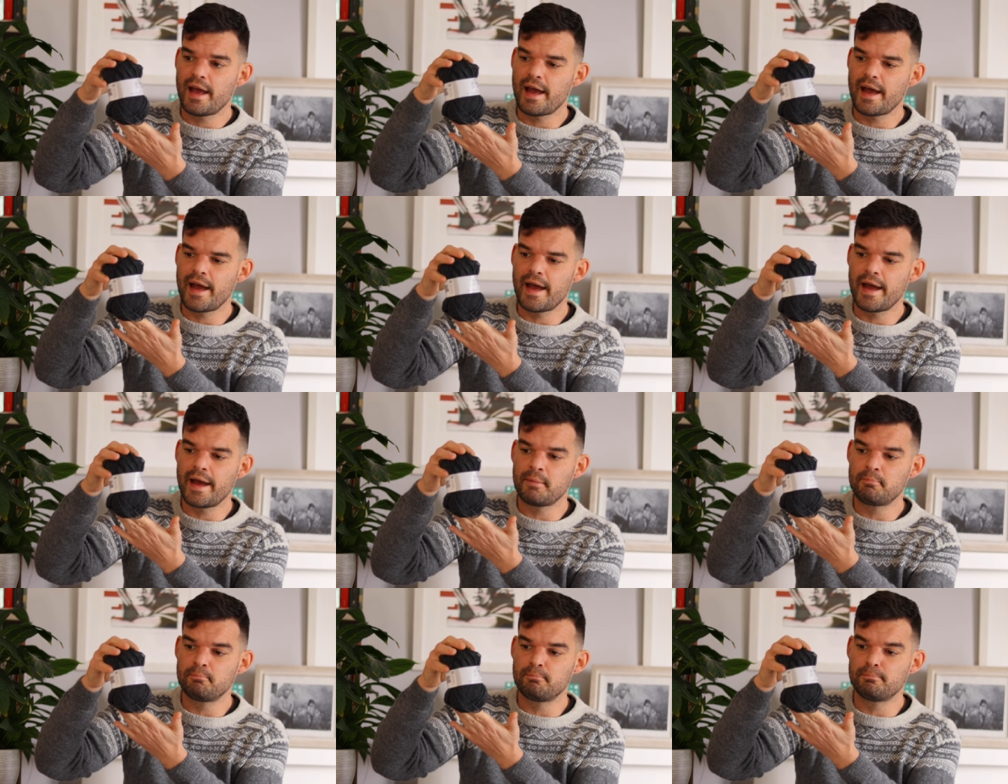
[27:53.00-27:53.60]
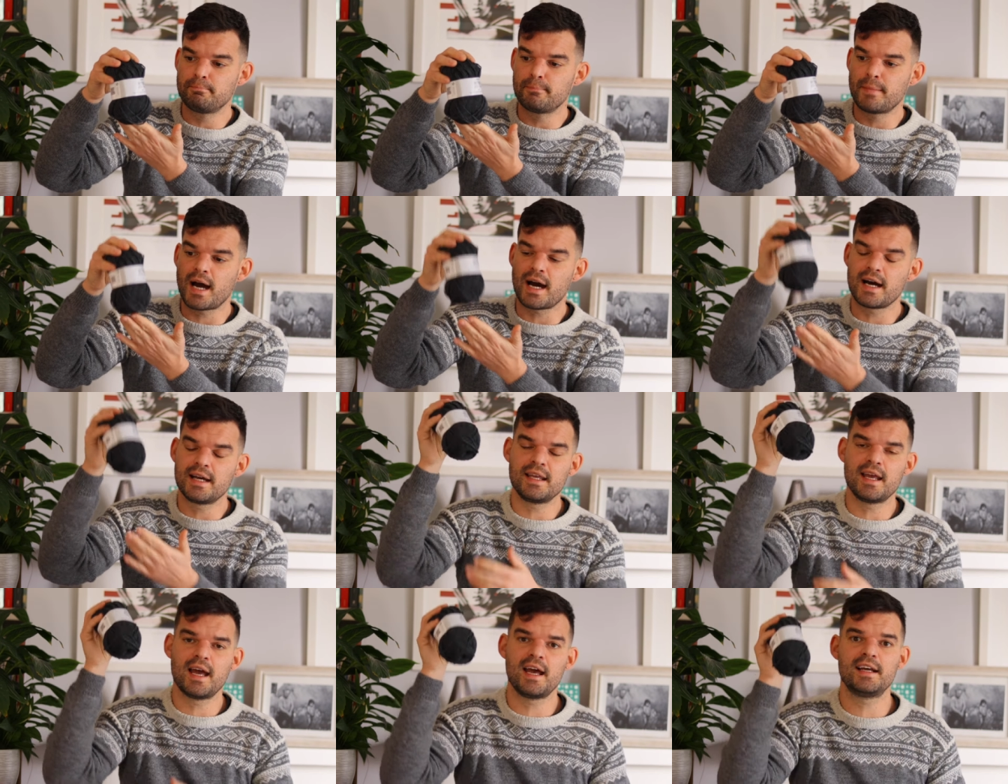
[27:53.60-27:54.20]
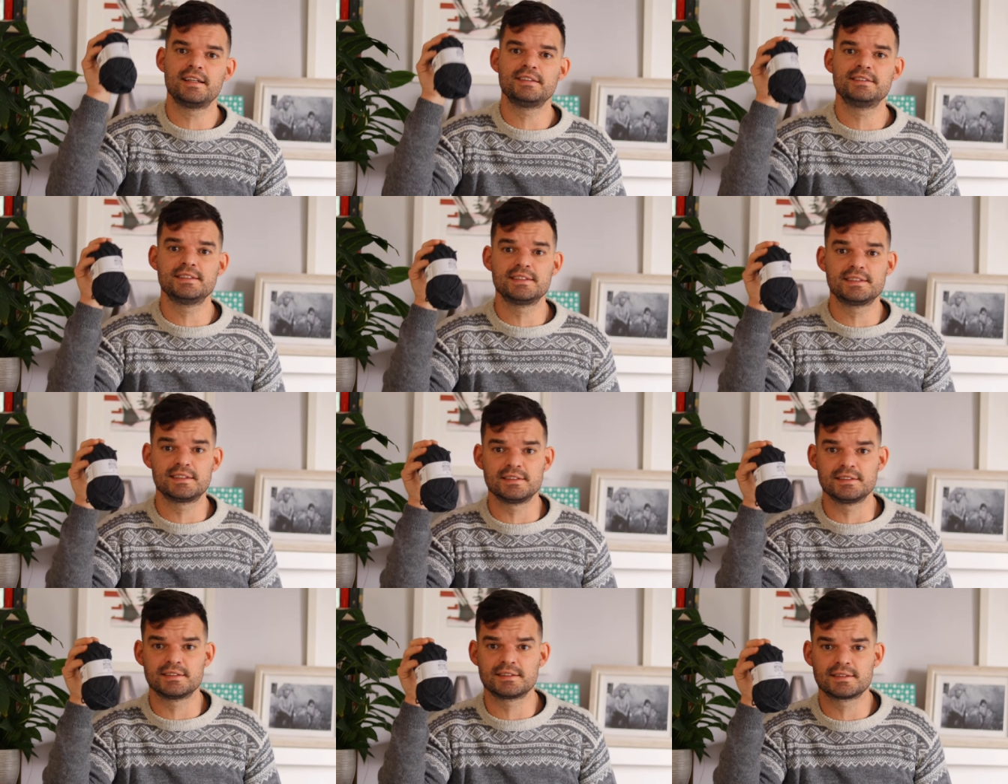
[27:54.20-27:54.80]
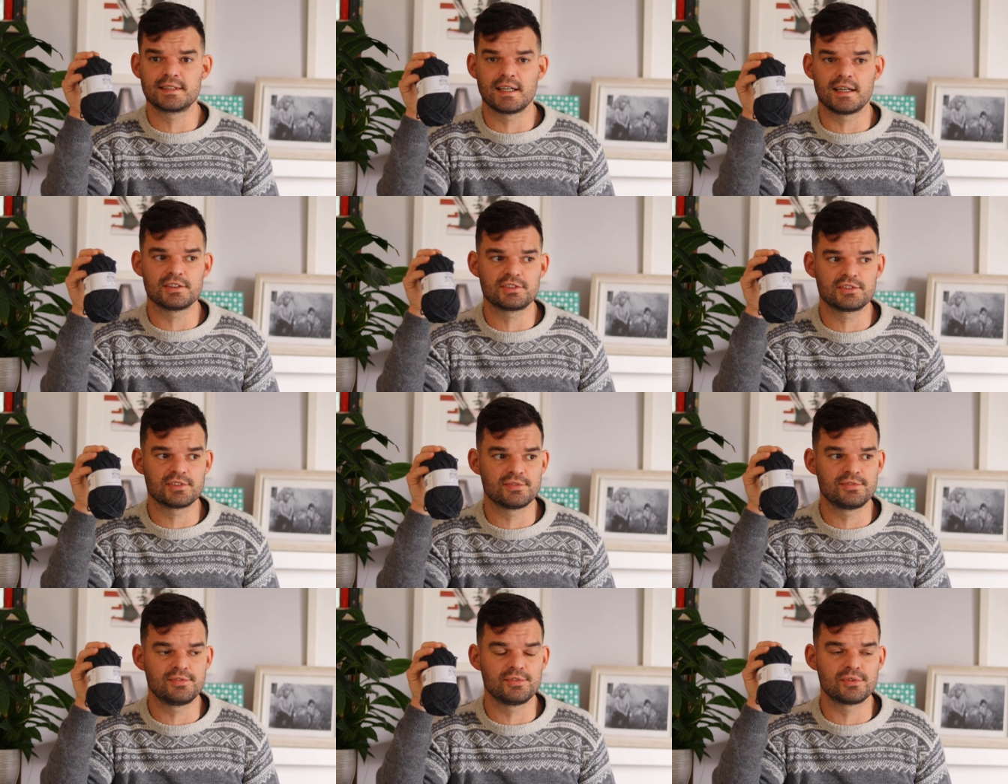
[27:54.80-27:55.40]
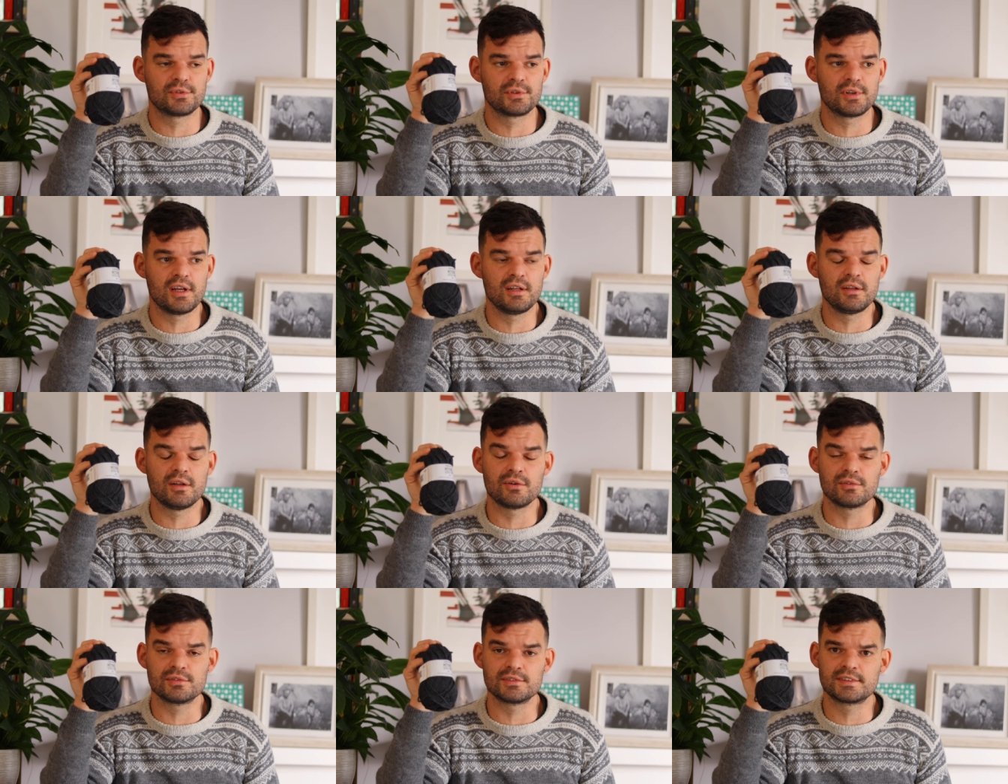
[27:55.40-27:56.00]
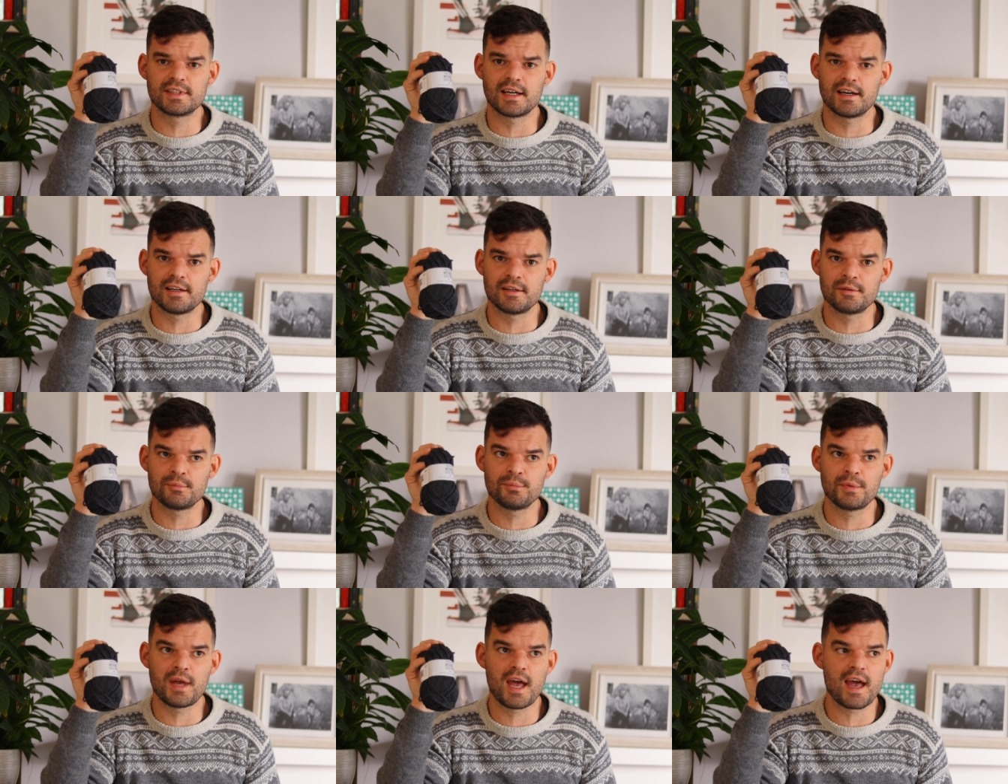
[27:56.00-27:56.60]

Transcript: Um, I had this in Stasha for a long time